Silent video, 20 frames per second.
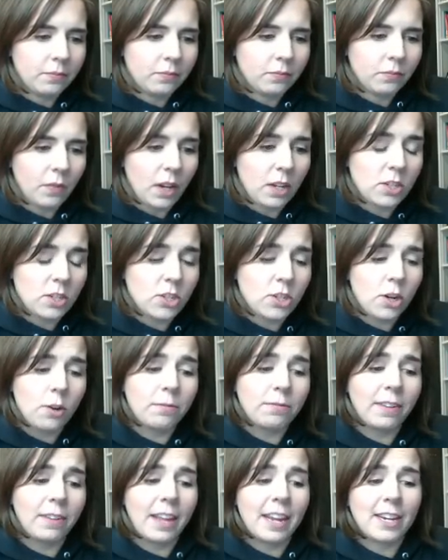A
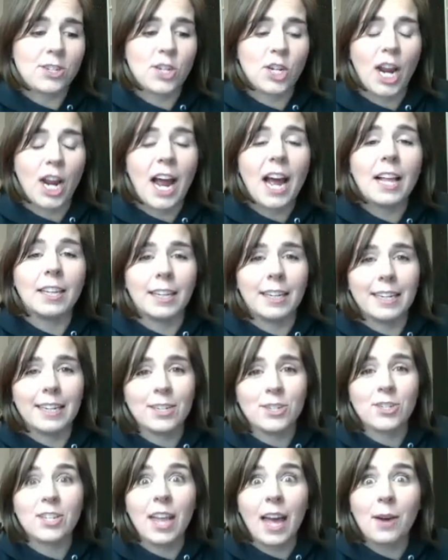snowflake
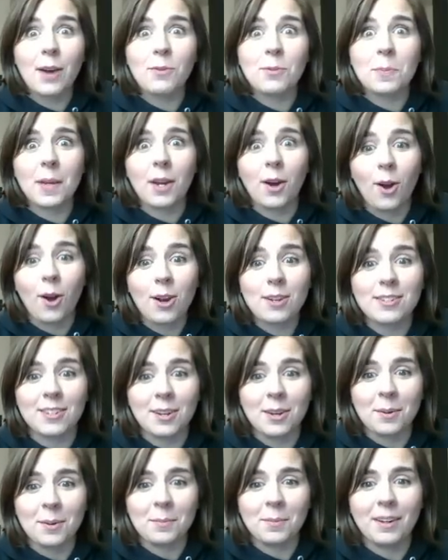challenge, that would be
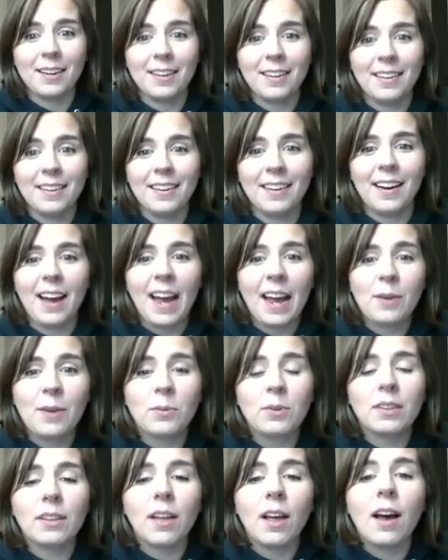awesome. I would
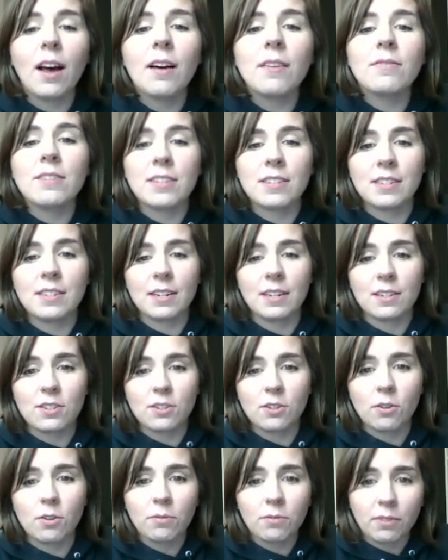love to see a
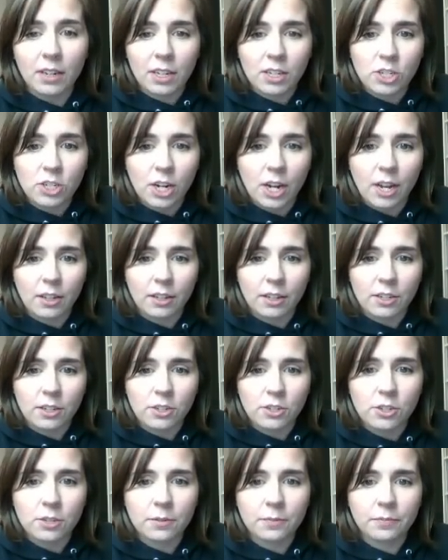snowflake challenge.